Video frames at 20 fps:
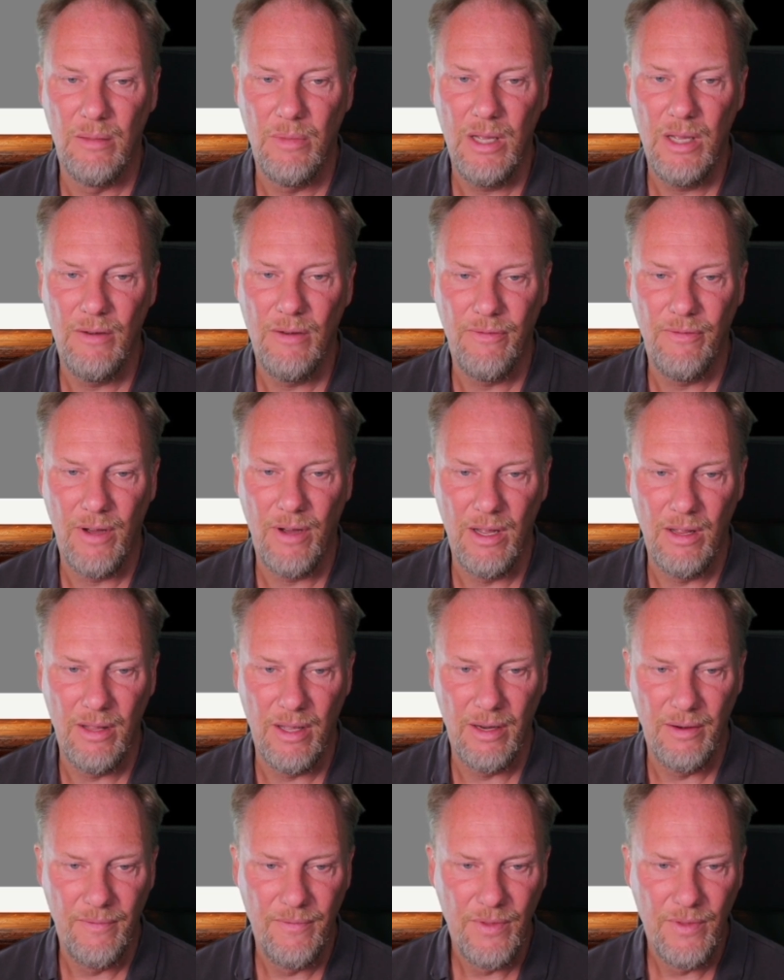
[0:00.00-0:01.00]
main file
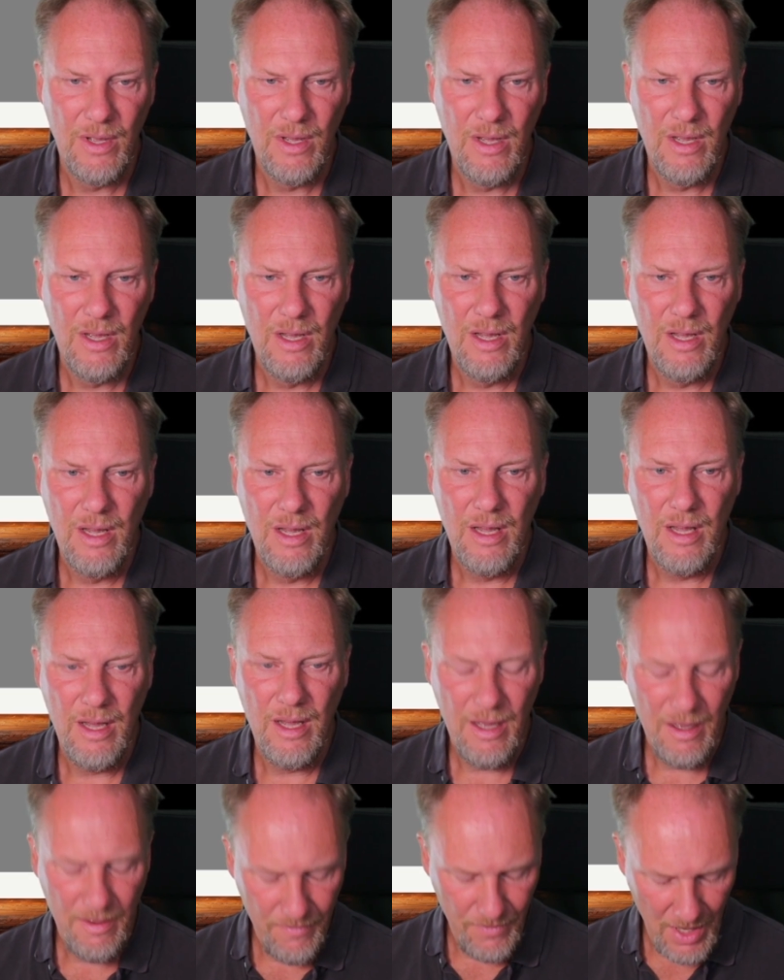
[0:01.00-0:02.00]
then.
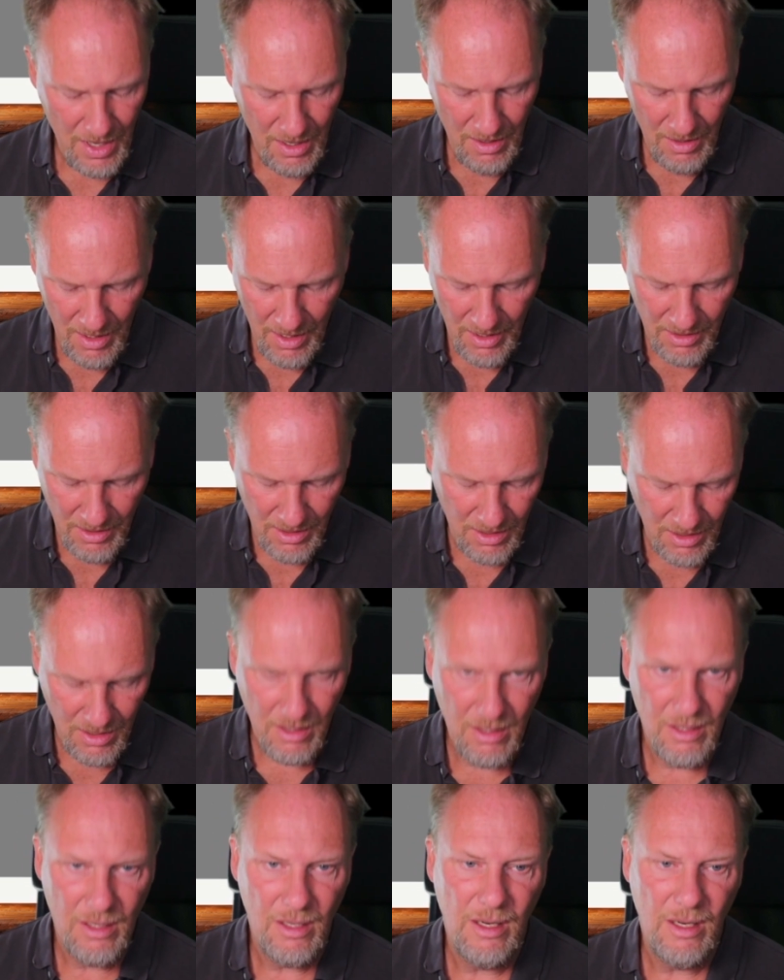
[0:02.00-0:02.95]
Yeah, let's